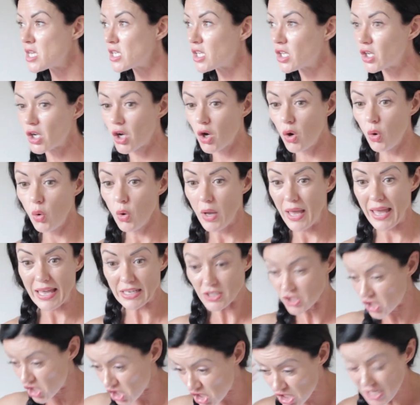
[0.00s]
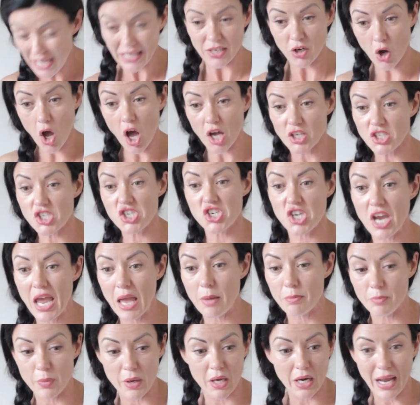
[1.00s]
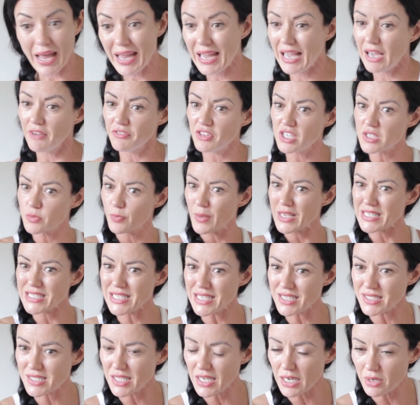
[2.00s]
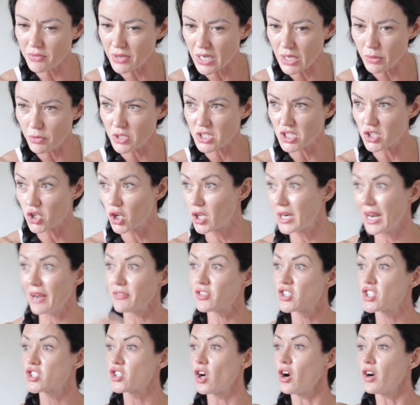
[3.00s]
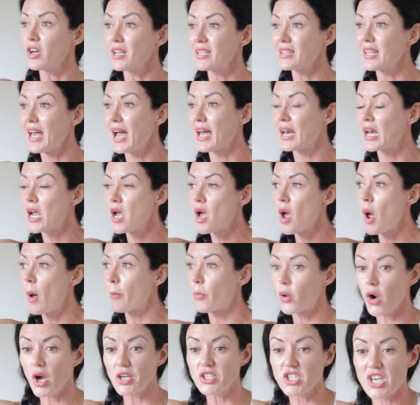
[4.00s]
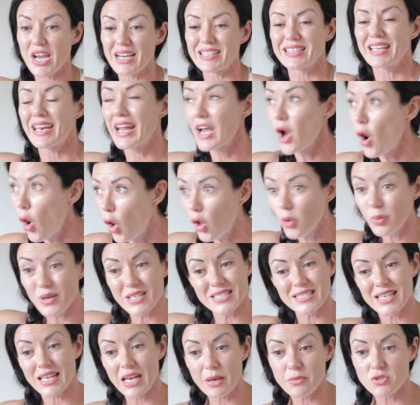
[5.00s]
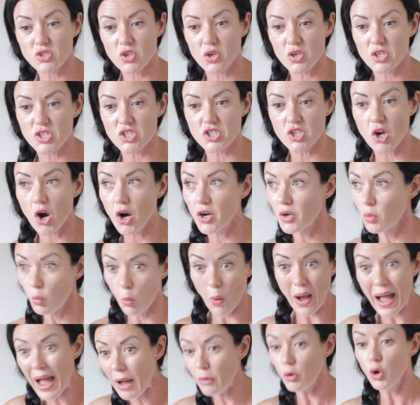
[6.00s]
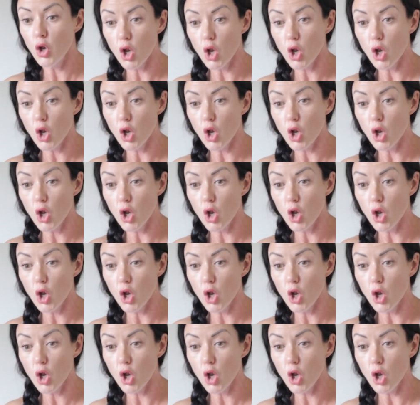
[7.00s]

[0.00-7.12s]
in hot shit, but I have this business that I really want to do. And I've started that project that I always said I was going to start. Wow,